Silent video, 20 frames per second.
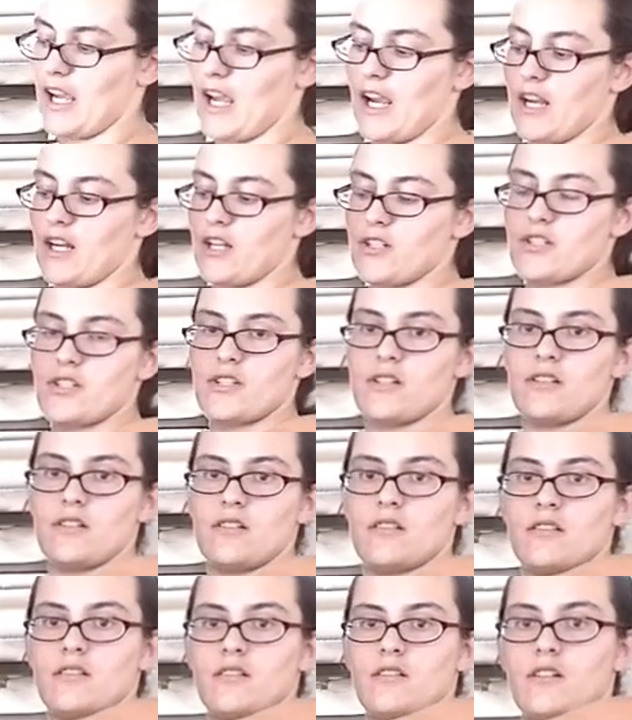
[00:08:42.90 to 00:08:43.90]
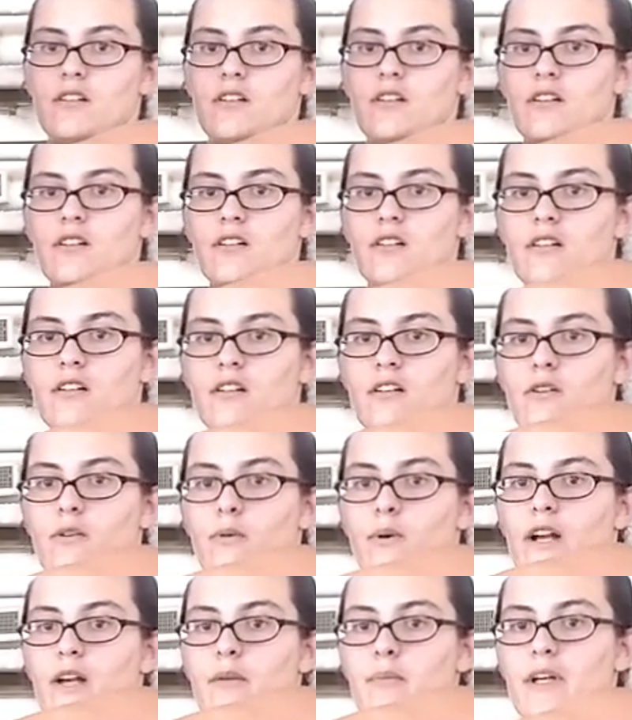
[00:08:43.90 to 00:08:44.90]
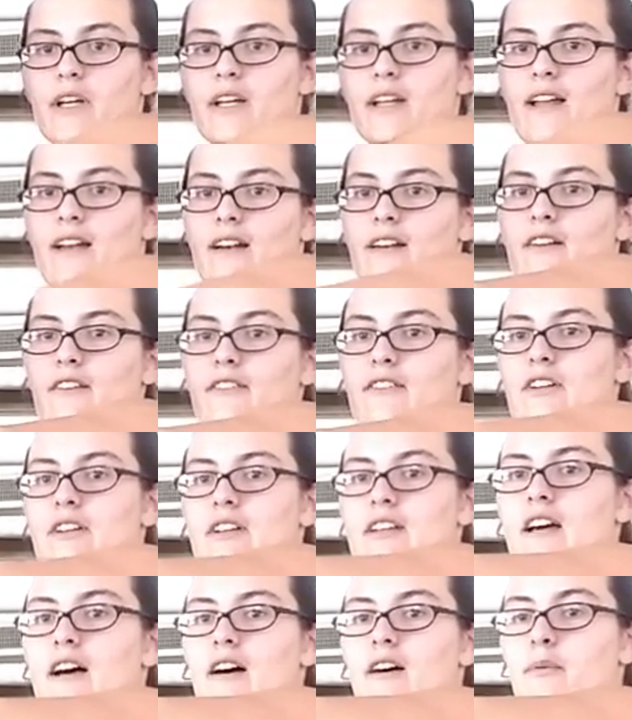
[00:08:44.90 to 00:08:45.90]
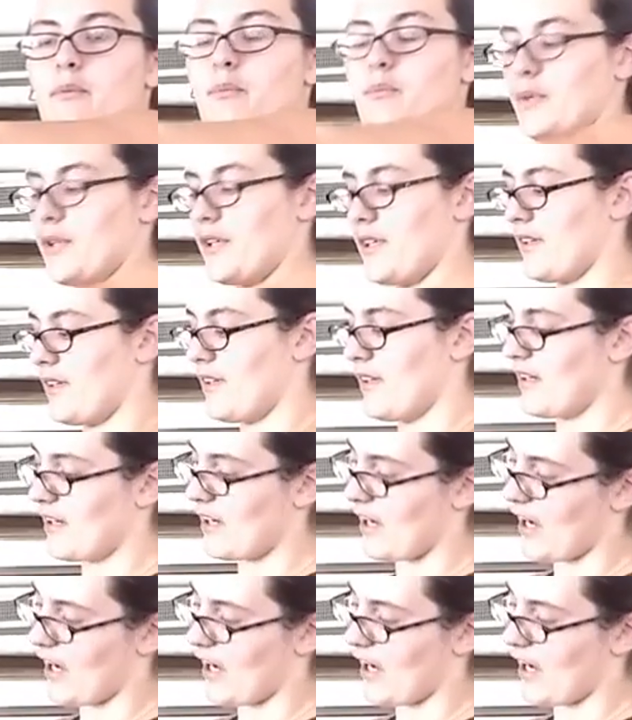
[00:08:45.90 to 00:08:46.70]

engaged quite a bit. I don't know if you can tell, but